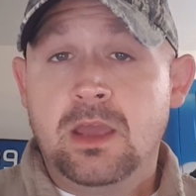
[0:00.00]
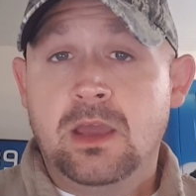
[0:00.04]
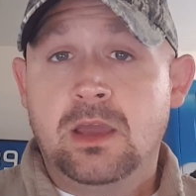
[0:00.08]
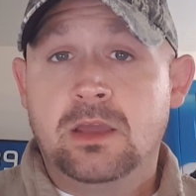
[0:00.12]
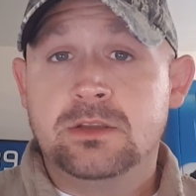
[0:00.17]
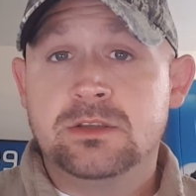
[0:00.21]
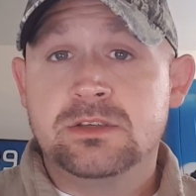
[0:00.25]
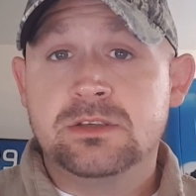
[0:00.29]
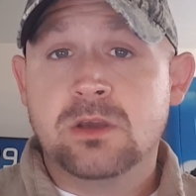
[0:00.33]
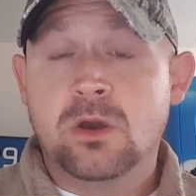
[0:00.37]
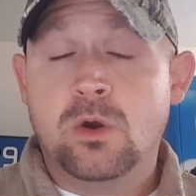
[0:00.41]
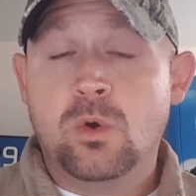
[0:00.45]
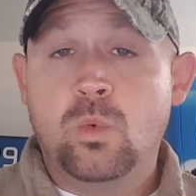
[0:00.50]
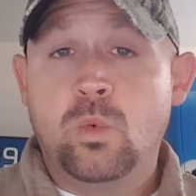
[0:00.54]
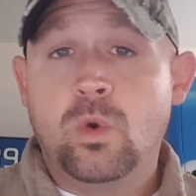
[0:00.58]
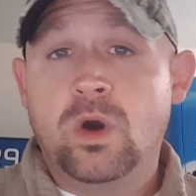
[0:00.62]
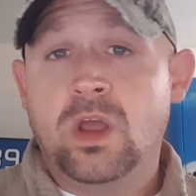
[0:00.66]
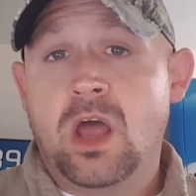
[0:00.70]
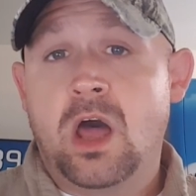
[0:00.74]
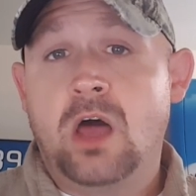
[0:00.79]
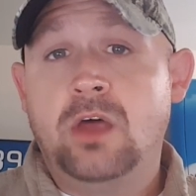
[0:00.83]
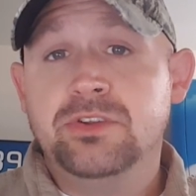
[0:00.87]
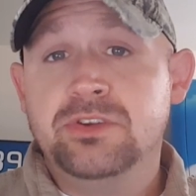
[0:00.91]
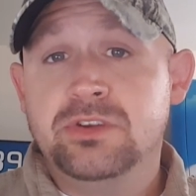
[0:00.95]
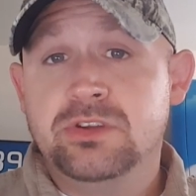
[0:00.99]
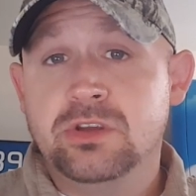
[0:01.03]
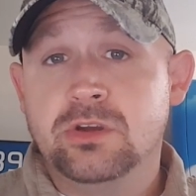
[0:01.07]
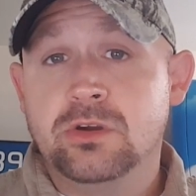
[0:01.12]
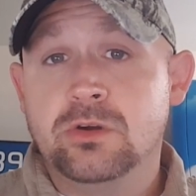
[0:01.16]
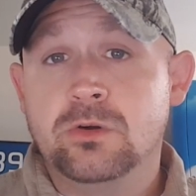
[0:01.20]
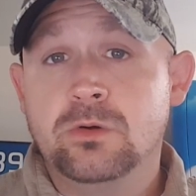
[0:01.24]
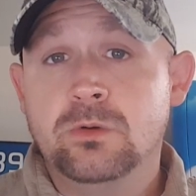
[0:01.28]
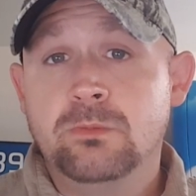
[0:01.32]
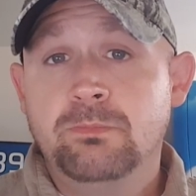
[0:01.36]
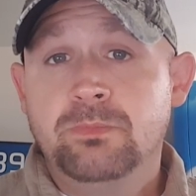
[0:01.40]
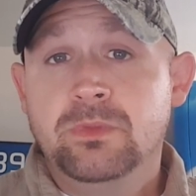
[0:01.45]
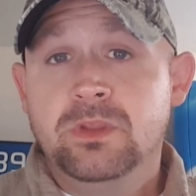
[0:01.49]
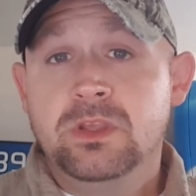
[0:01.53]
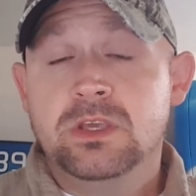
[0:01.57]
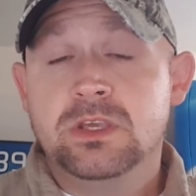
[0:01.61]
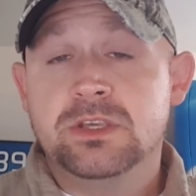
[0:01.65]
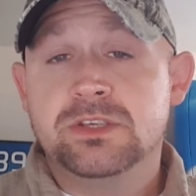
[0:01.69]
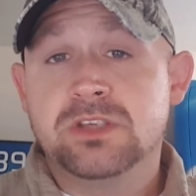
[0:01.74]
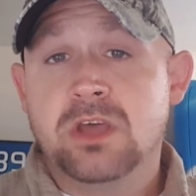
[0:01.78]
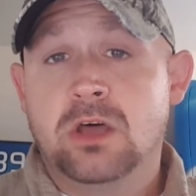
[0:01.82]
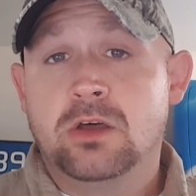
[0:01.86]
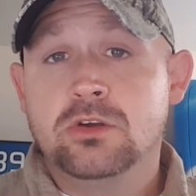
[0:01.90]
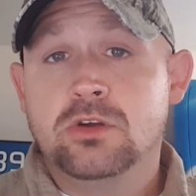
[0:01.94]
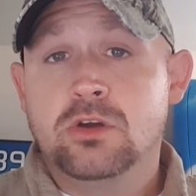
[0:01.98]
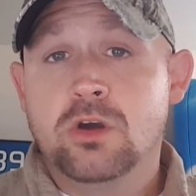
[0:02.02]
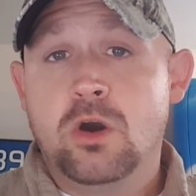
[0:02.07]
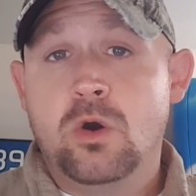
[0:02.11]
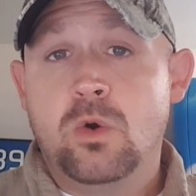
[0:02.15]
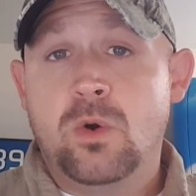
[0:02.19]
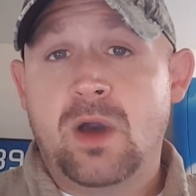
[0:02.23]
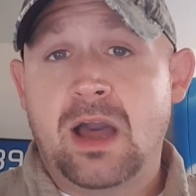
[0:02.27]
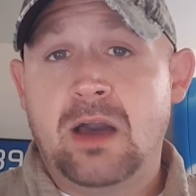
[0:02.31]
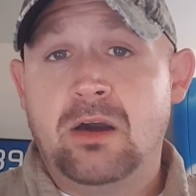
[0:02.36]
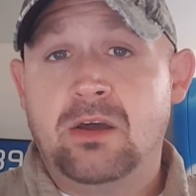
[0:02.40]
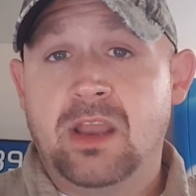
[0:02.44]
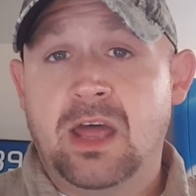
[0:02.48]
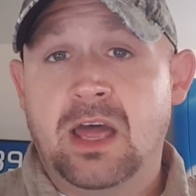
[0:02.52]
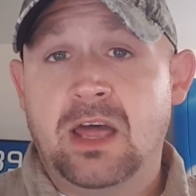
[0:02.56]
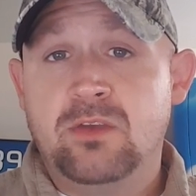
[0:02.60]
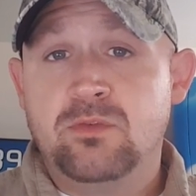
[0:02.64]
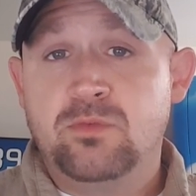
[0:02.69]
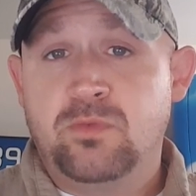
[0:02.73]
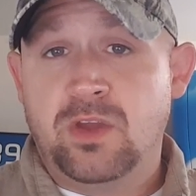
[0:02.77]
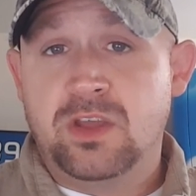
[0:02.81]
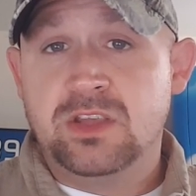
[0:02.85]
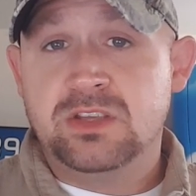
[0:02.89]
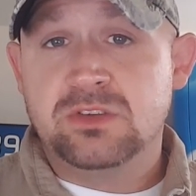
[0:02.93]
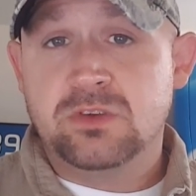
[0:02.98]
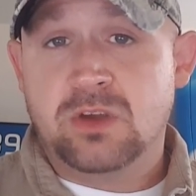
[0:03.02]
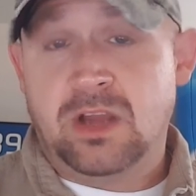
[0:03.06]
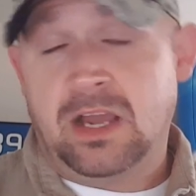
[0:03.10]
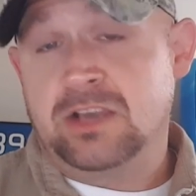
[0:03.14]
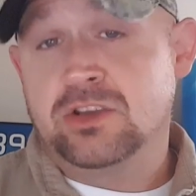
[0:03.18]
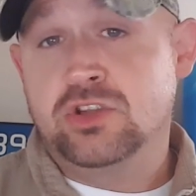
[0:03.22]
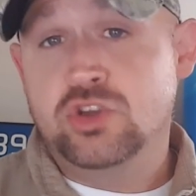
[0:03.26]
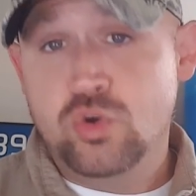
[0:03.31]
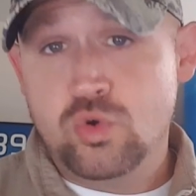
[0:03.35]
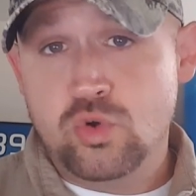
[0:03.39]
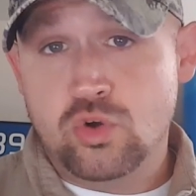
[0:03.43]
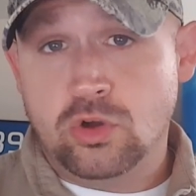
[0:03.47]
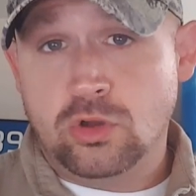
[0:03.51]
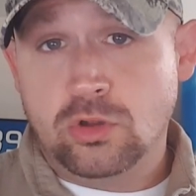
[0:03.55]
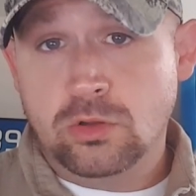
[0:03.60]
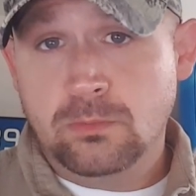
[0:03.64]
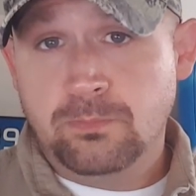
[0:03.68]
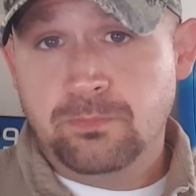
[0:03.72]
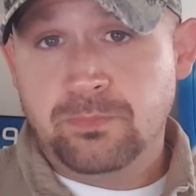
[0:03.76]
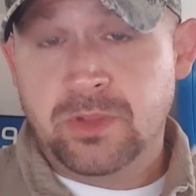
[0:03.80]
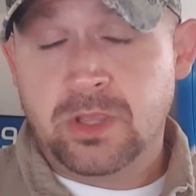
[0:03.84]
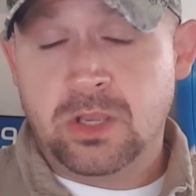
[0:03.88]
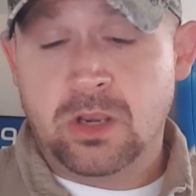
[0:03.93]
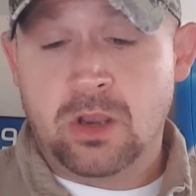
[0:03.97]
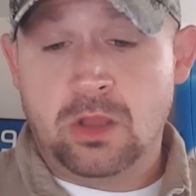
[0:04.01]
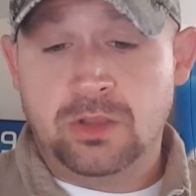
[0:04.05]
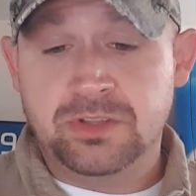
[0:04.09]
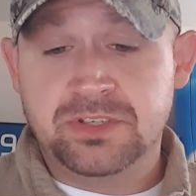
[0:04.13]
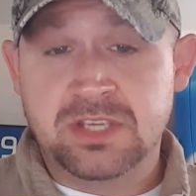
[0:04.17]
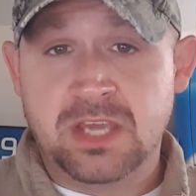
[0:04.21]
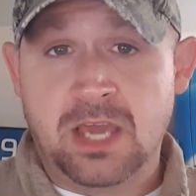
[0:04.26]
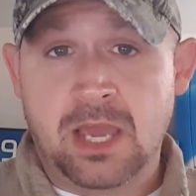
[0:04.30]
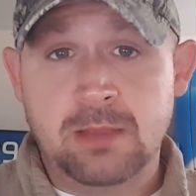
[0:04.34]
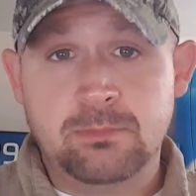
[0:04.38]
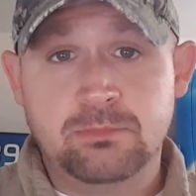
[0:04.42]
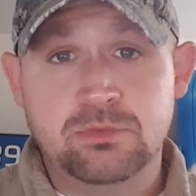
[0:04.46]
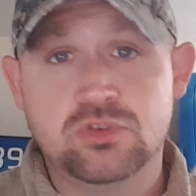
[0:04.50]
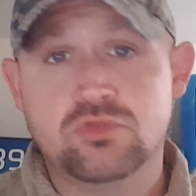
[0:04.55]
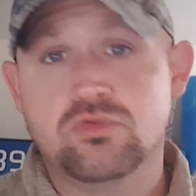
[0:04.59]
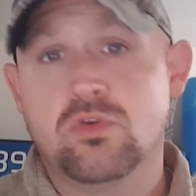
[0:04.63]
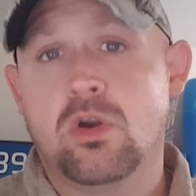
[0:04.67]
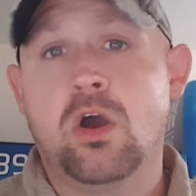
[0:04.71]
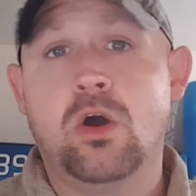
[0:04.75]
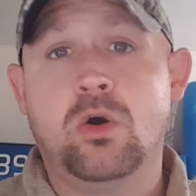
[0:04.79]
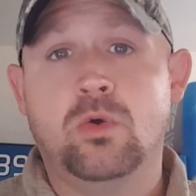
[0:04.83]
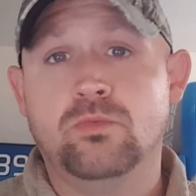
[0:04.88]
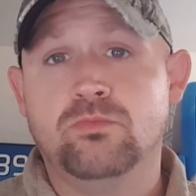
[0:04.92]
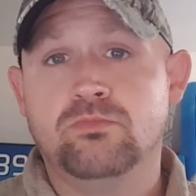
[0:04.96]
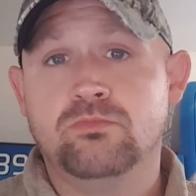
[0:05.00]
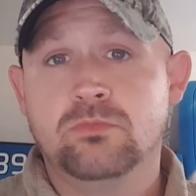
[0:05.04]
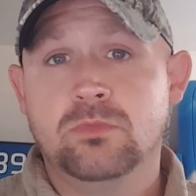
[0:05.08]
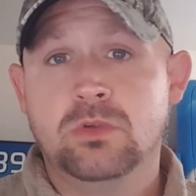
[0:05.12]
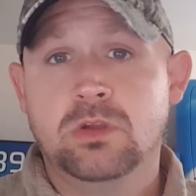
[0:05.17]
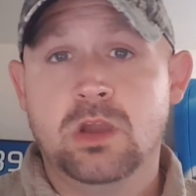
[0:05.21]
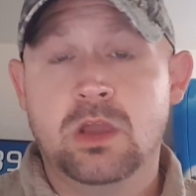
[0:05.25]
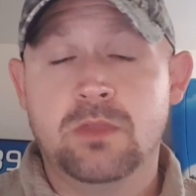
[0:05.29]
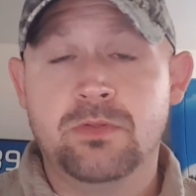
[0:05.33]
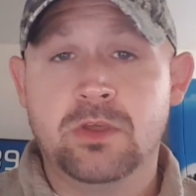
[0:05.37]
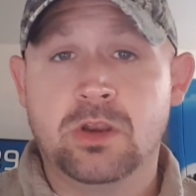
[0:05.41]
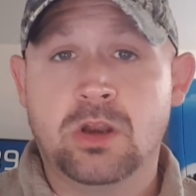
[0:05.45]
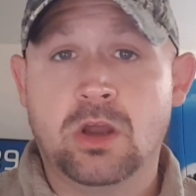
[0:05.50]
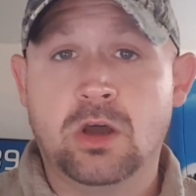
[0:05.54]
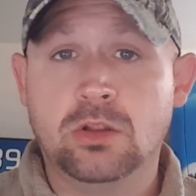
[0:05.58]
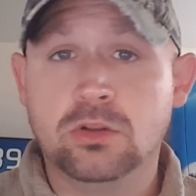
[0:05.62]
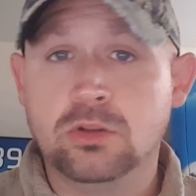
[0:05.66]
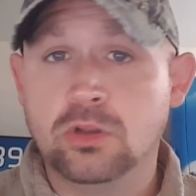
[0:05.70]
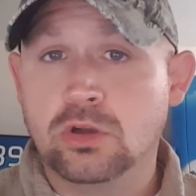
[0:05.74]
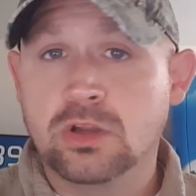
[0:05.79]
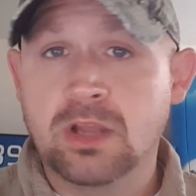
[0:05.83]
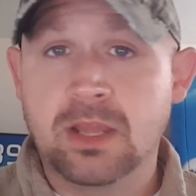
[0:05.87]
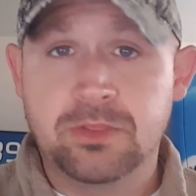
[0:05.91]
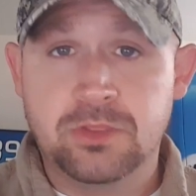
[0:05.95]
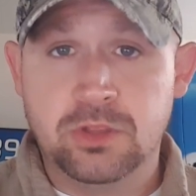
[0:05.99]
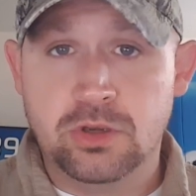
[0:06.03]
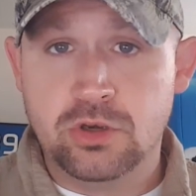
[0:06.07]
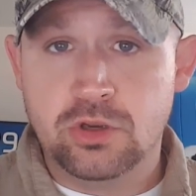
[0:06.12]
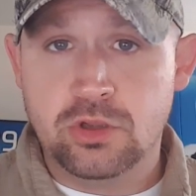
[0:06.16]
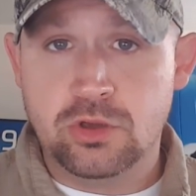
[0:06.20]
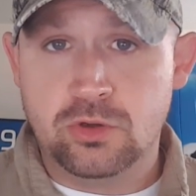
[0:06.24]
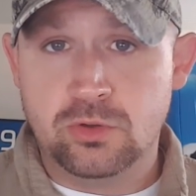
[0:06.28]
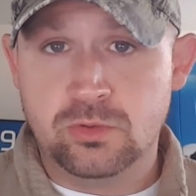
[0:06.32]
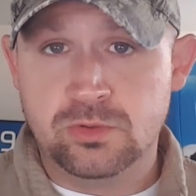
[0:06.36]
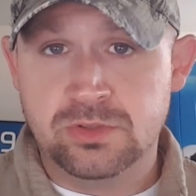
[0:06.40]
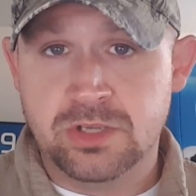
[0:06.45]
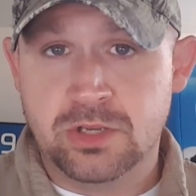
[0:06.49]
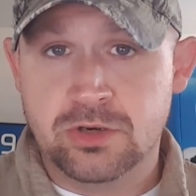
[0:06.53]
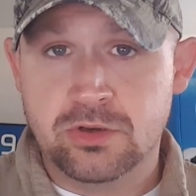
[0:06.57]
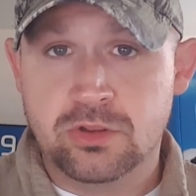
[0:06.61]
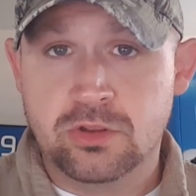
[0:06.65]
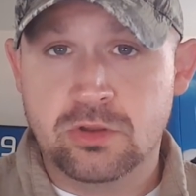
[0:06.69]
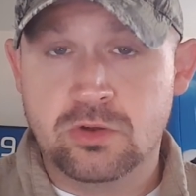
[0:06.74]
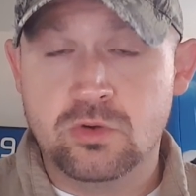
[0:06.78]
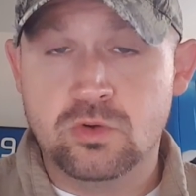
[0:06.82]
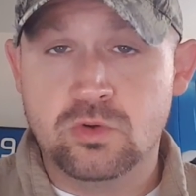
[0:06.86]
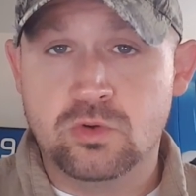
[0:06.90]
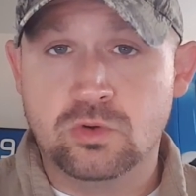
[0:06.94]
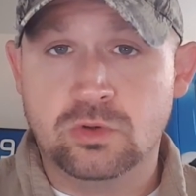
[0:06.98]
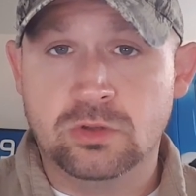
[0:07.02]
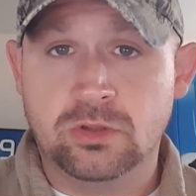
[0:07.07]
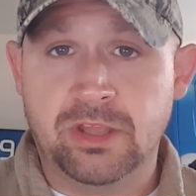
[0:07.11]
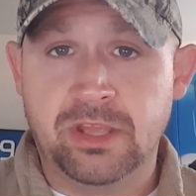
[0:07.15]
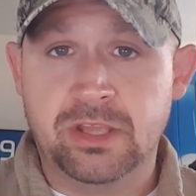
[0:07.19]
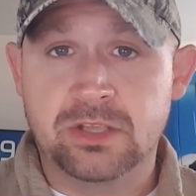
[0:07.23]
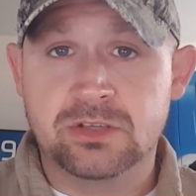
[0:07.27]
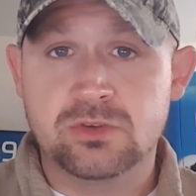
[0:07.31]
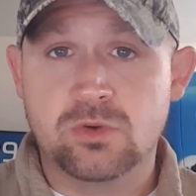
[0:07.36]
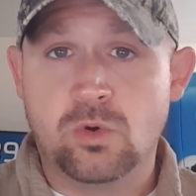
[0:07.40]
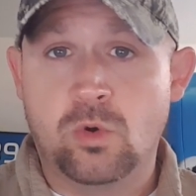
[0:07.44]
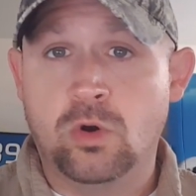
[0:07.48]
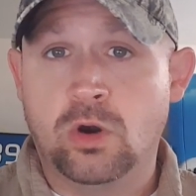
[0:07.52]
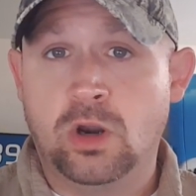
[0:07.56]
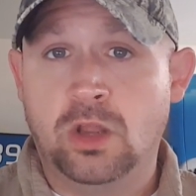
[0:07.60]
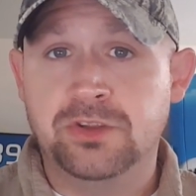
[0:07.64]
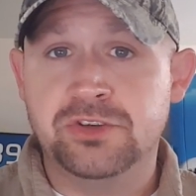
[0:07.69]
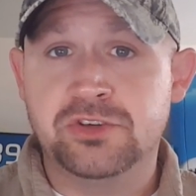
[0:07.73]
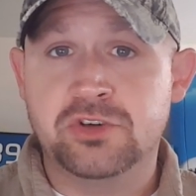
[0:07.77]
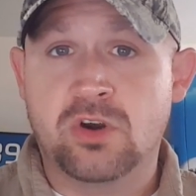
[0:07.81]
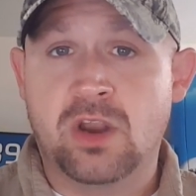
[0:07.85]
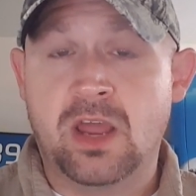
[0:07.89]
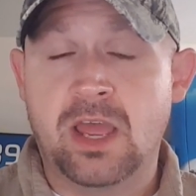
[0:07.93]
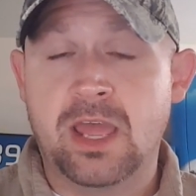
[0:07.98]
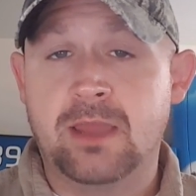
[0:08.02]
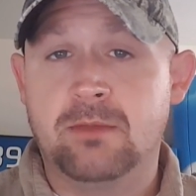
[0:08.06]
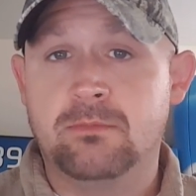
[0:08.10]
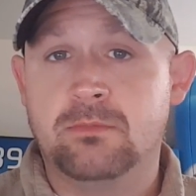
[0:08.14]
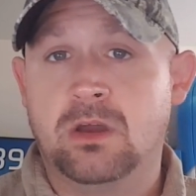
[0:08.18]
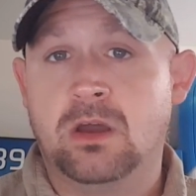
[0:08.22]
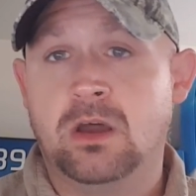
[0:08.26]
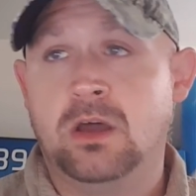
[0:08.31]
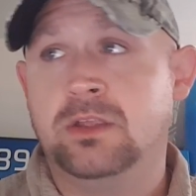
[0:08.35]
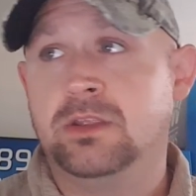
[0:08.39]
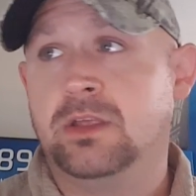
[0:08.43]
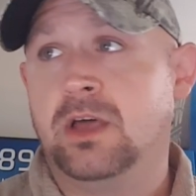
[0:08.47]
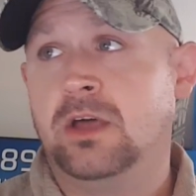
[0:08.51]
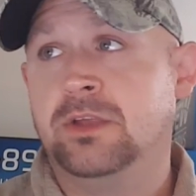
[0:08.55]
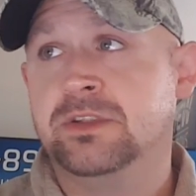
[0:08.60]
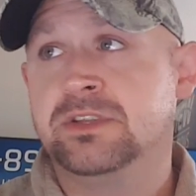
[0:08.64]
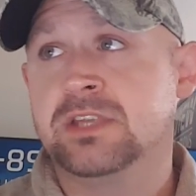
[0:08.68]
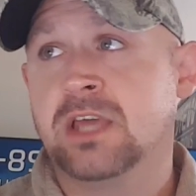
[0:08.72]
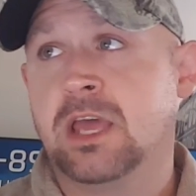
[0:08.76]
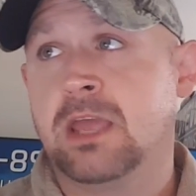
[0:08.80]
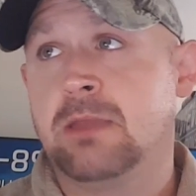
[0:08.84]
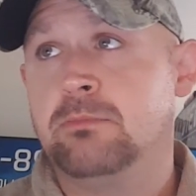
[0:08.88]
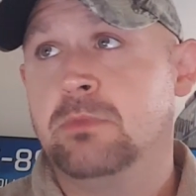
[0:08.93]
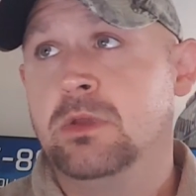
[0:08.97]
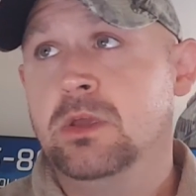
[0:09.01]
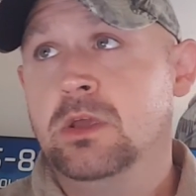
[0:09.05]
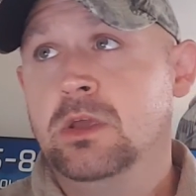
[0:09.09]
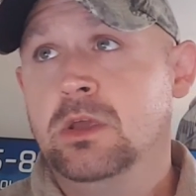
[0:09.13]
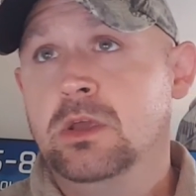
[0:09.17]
And so what I'll do is I'll go out on Google and I'll type drone. And then I'll look at the news under the Google links. Or I'll type